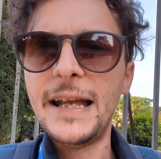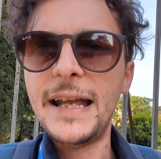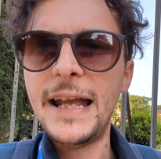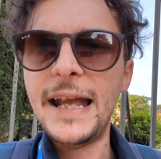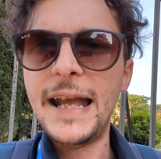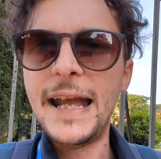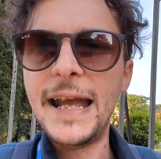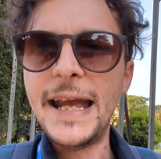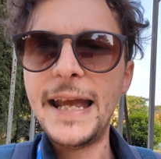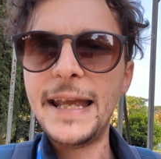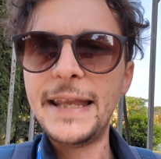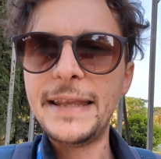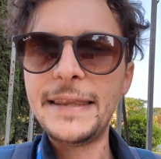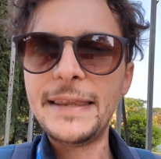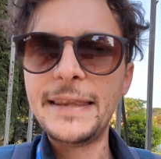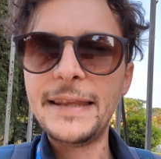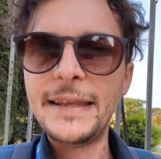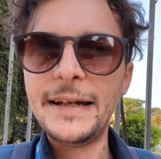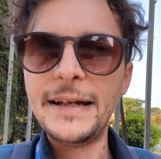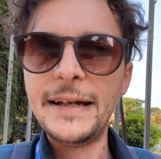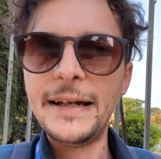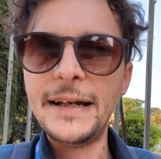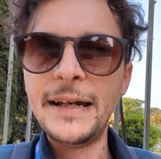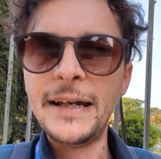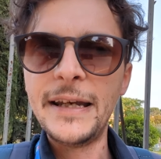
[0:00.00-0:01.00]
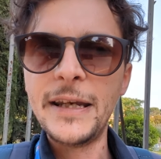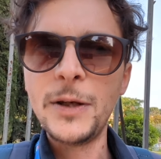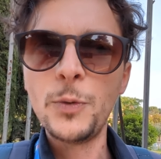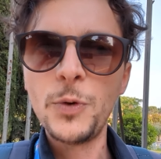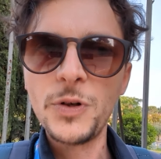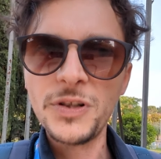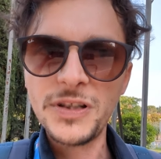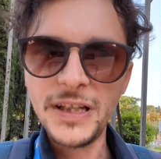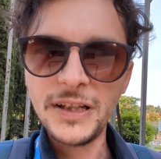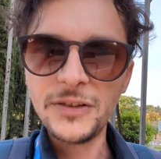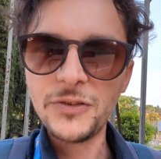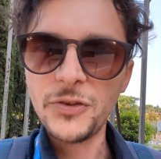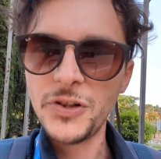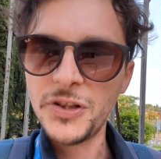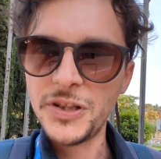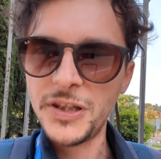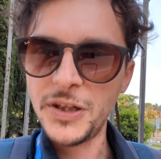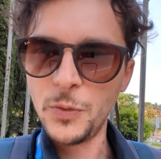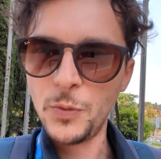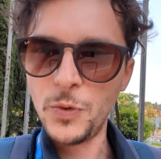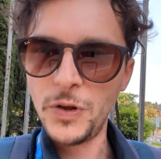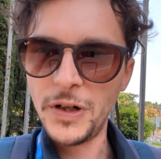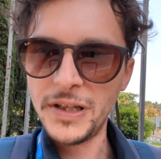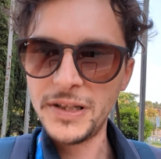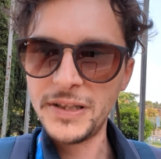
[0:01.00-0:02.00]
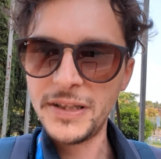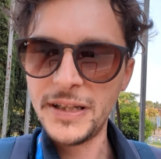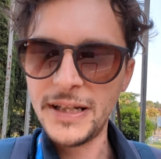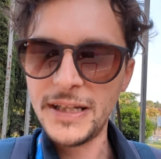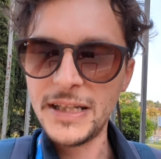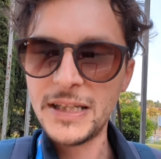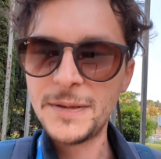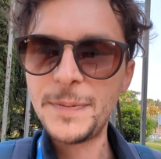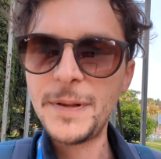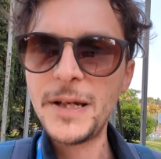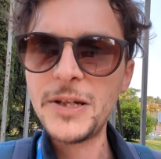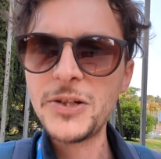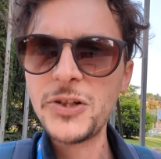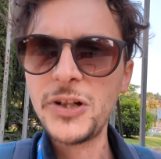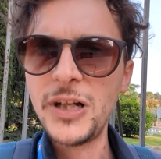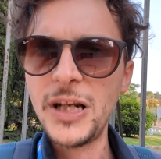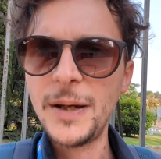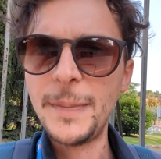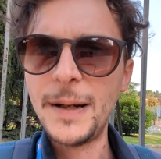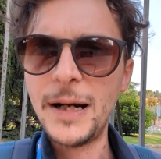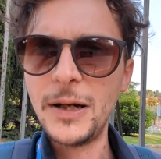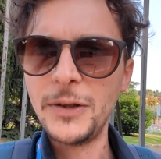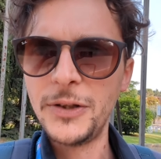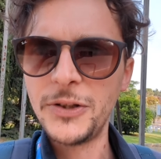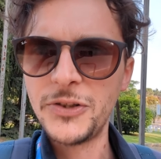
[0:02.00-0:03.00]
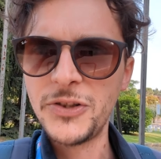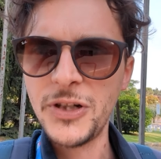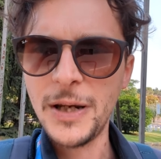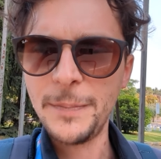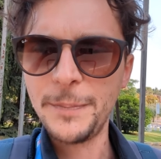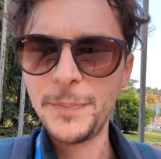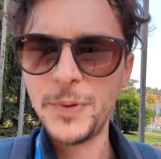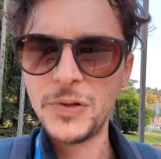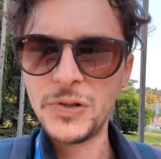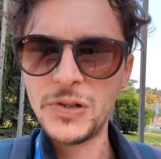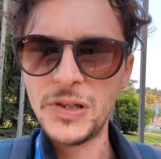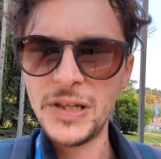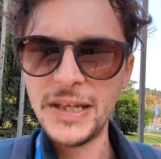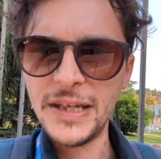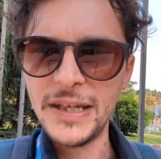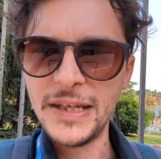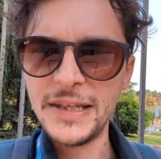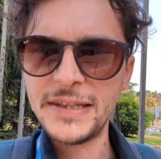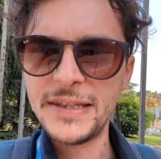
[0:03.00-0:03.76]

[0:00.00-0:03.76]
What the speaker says: And it was interesting what he said, especially about the Champions League.